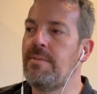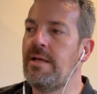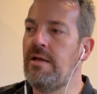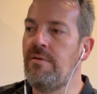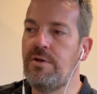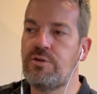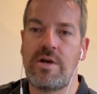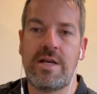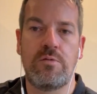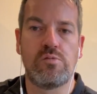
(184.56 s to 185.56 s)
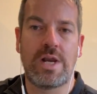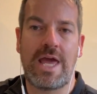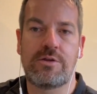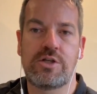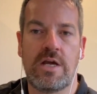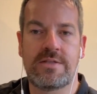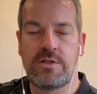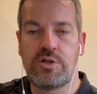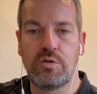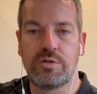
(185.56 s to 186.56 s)
up, if we're trading 1 hour charts
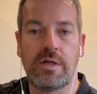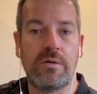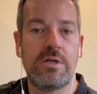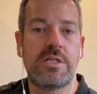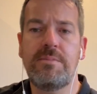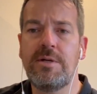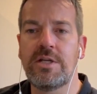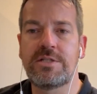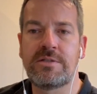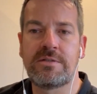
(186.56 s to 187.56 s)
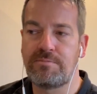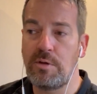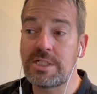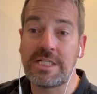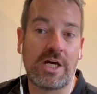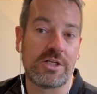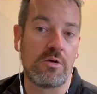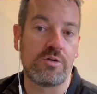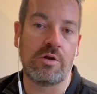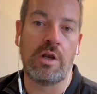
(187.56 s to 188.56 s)
and shorter, which to be honest, personally, I
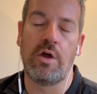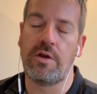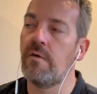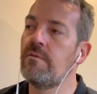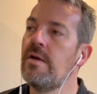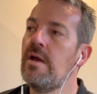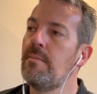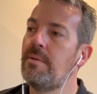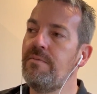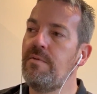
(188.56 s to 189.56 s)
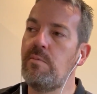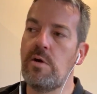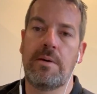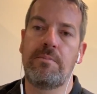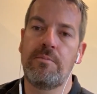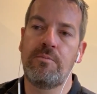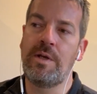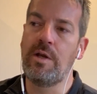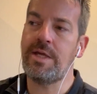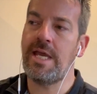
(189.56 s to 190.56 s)
don't do a lot of, but if we're
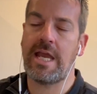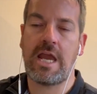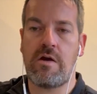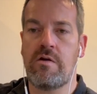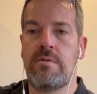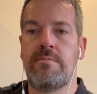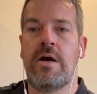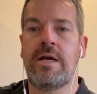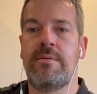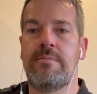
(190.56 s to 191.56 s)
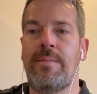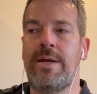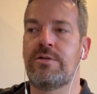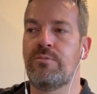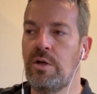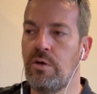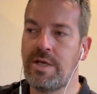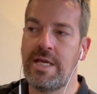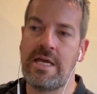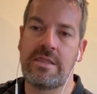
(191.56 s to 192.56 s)
looking at current market momentum, we're
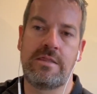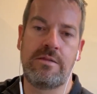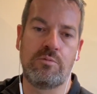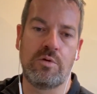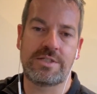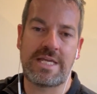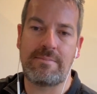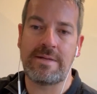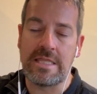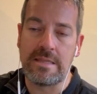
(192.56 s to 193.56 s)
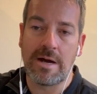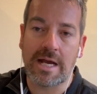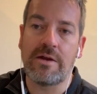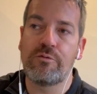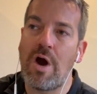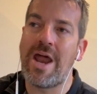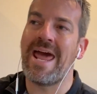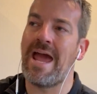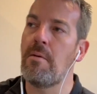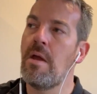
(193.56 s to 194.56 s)
looking at what's happening in the market right
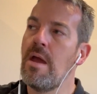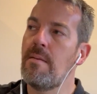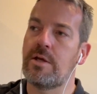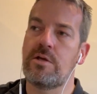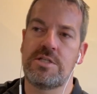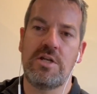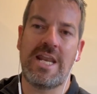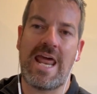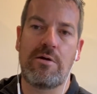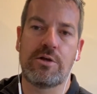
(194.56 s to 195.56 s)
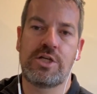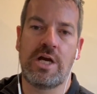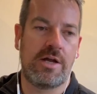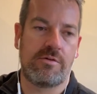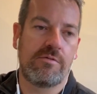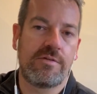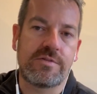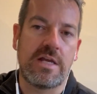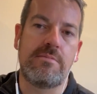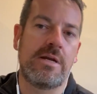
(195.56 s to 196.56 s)
now, because on an hour chart or a
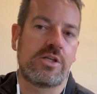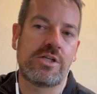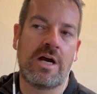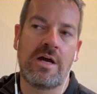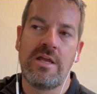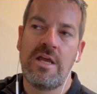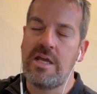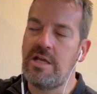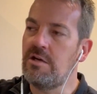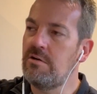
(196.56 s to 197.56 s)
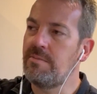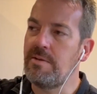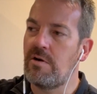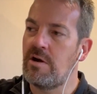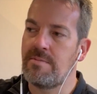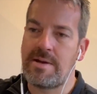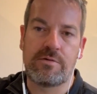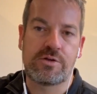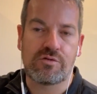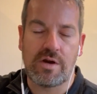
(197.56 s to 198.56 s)
15 minute chart, you don't want to be worrying about
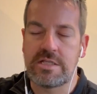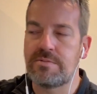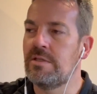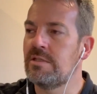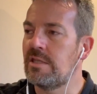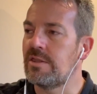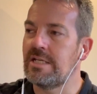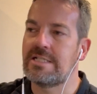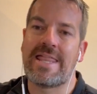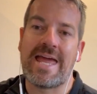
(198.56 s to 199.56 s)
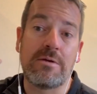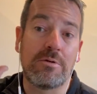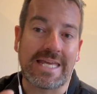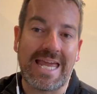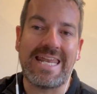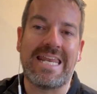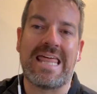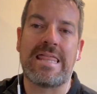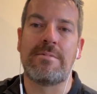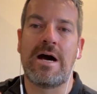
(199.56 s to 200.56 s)
retracements and things like that. You want to get in
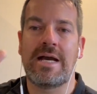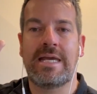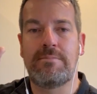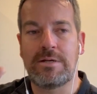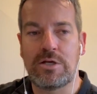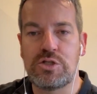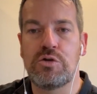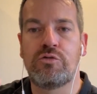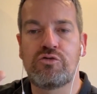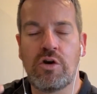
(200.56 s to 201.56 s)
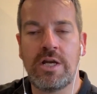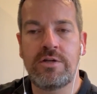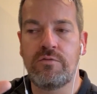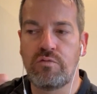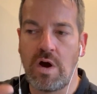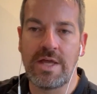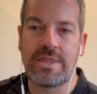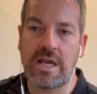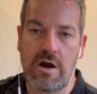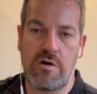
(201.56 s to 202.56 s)
at the market because you're trying to ride
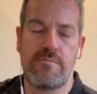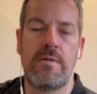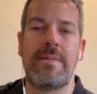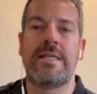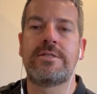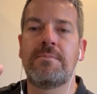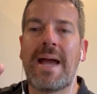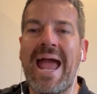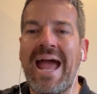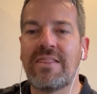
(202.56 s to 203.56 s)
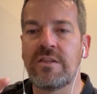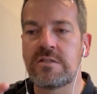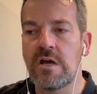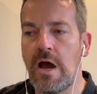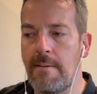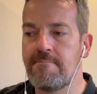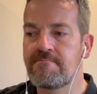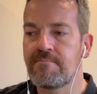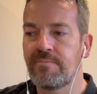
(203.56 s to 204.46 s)
the current momentum at the time.